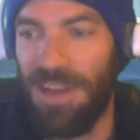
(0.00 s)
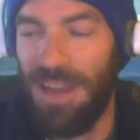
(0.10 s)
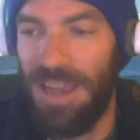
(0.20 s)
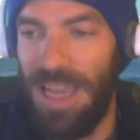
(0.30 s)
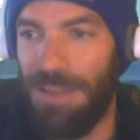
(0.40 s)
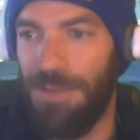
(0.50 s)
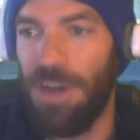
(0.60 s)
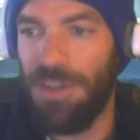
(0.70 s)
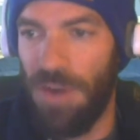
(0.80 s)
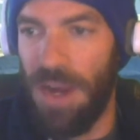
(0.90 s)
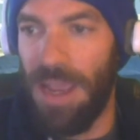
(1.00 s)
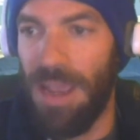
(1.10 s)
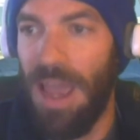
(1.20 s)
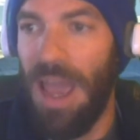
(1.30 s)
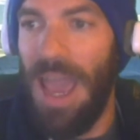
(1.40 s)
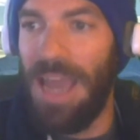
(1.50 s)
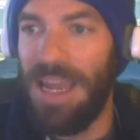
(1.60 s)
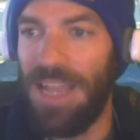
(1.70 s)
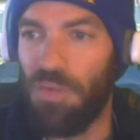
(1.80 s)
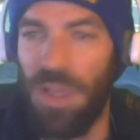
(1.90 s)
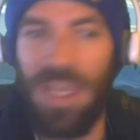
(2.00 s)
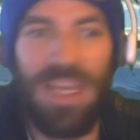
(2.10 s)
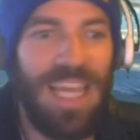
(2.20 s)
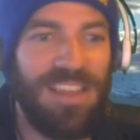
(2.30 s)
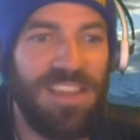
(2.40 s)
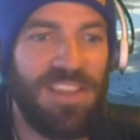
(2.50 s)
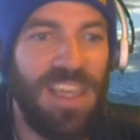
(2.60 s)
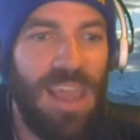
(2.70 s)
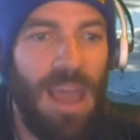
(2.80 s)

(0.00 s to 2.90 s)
It's frustrating, and it's really nice to see